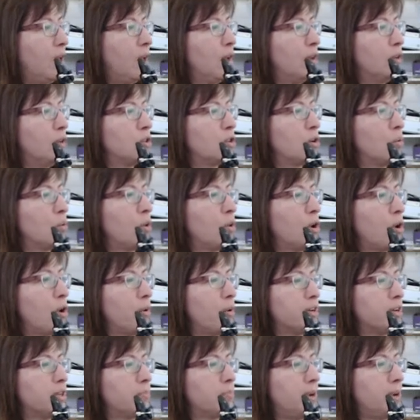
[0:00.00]
So we're
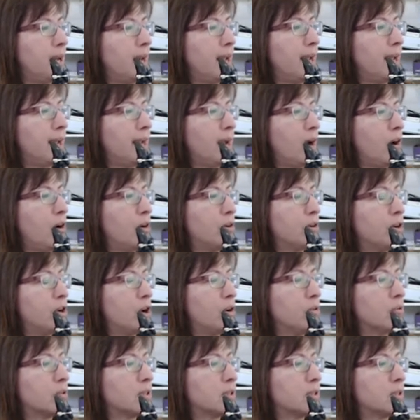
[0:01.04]
going to play our
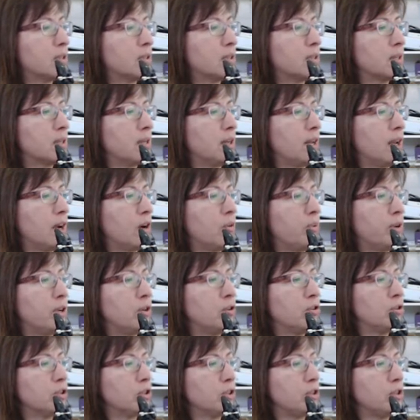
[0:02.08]
notes like we
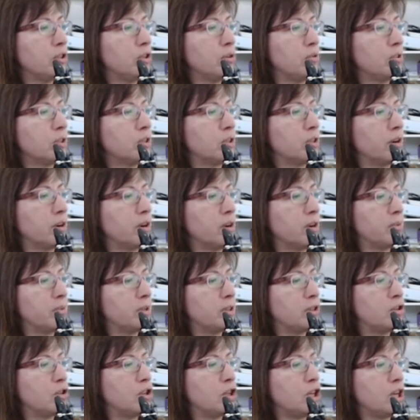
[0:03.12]
usually do, starting
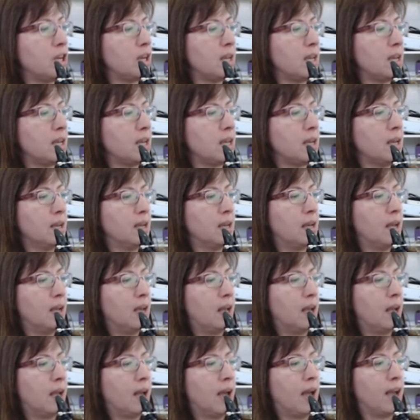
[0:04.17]
with G
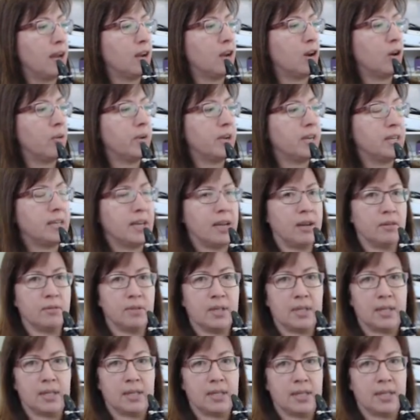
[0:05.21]
and going down
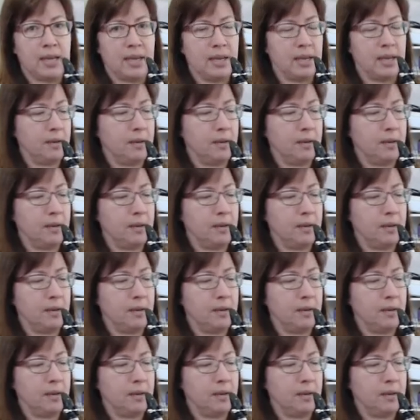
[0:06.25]
to C.